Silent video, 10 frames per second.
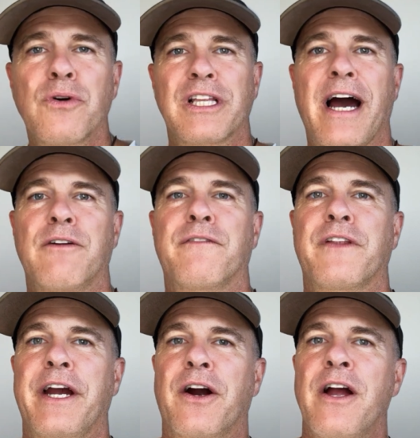
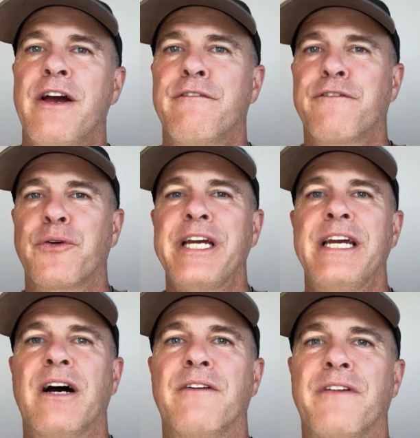Cloudflare
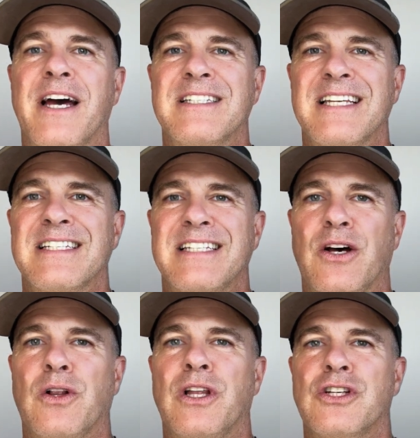free of
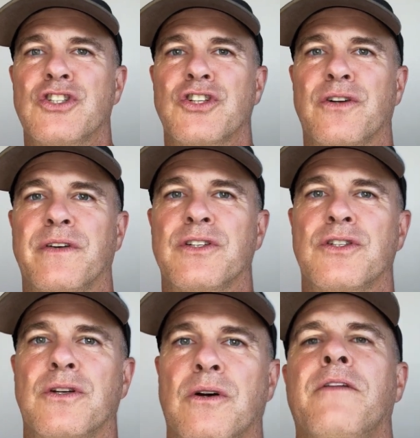SSL
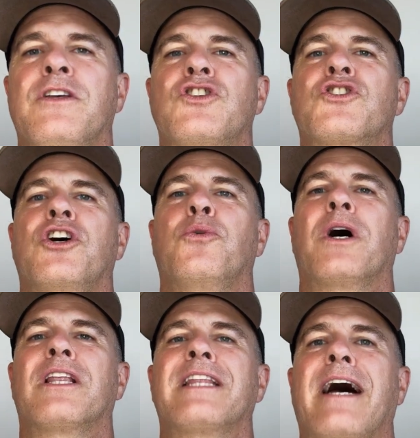service. This is going to
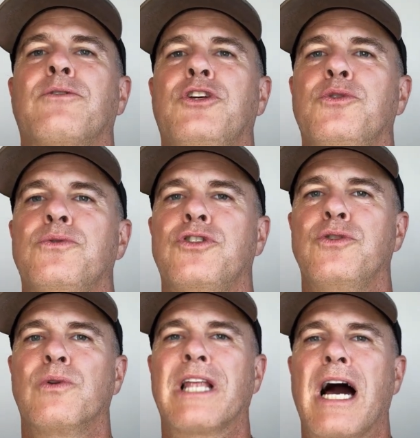allow you
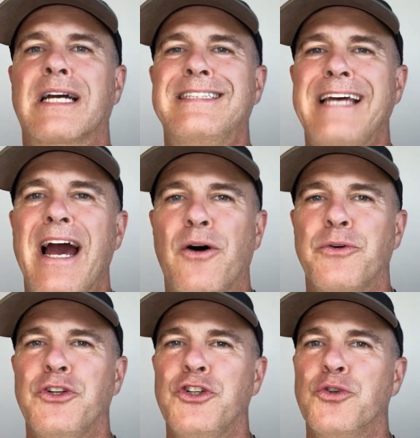to lock
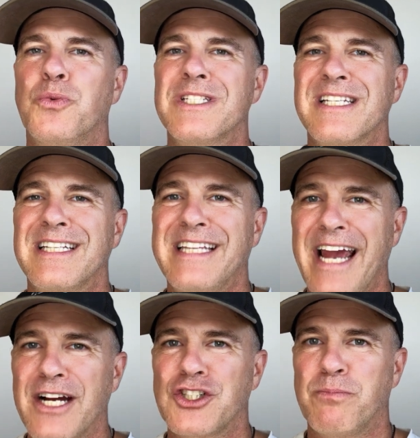down your Wazuh
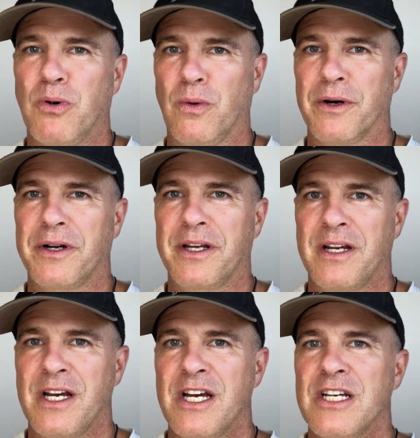dashboard
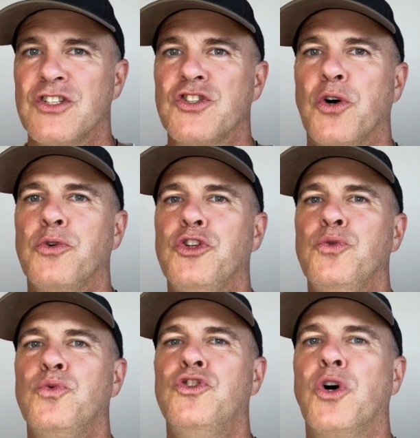so
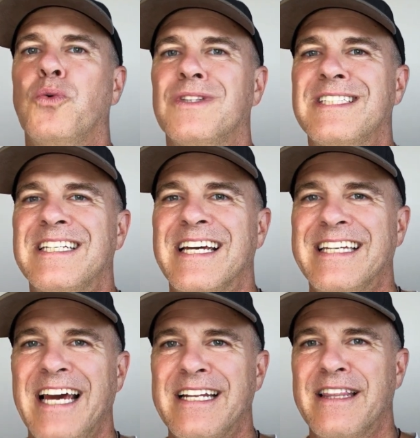you don't
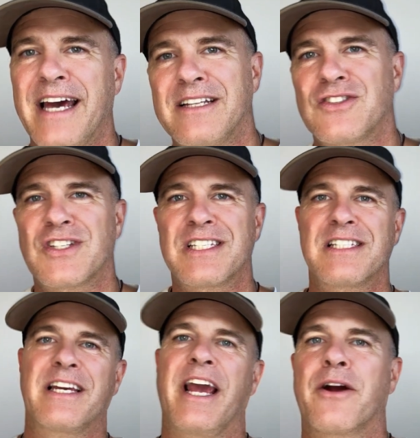get that
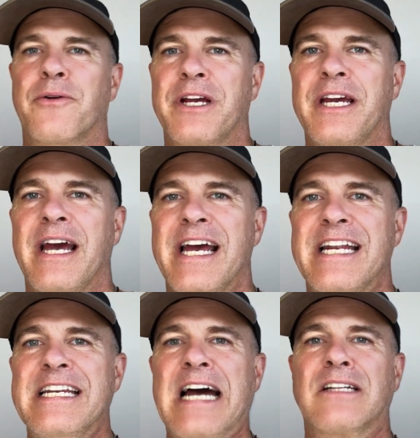scary,
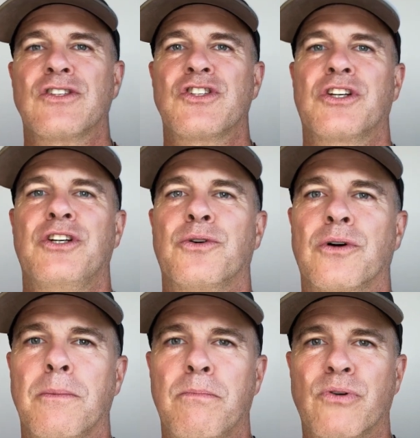not
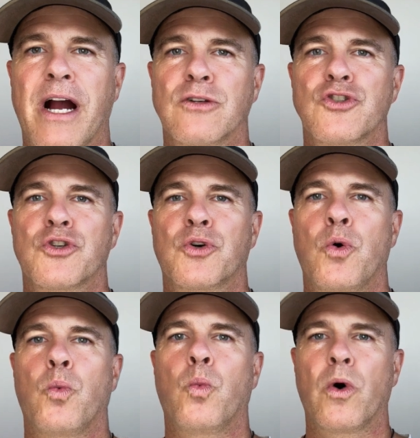secure browser
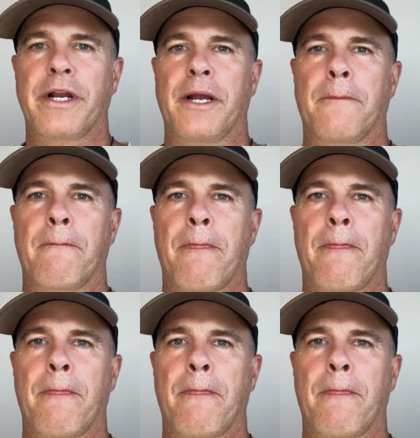warning.